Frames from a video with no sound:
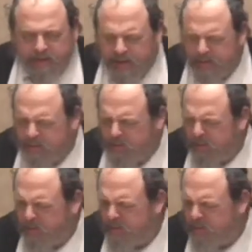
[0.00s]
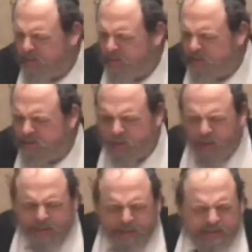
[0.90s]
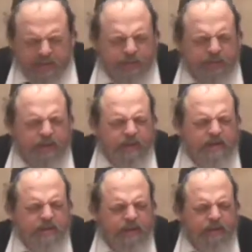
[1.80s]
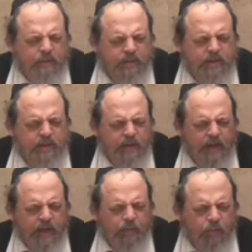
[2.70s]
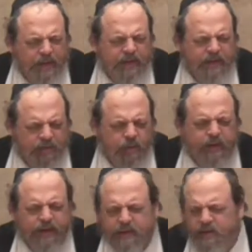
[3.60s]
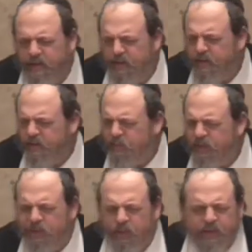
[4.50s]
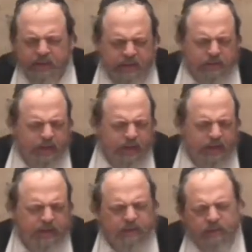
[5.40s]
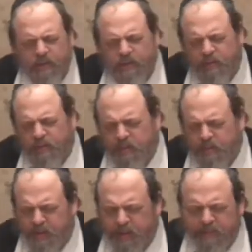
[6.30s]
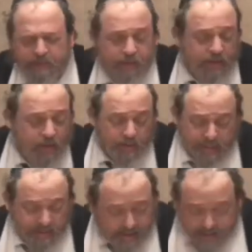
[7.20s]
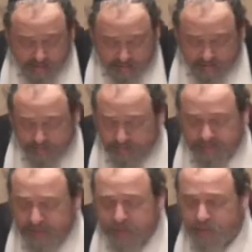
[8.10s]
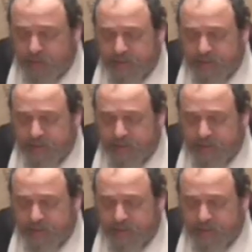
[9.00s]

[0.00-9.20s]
sentence where they're just describing something, it's like, this is how we do it. We do it this way, whatever. But it could be they, like the professional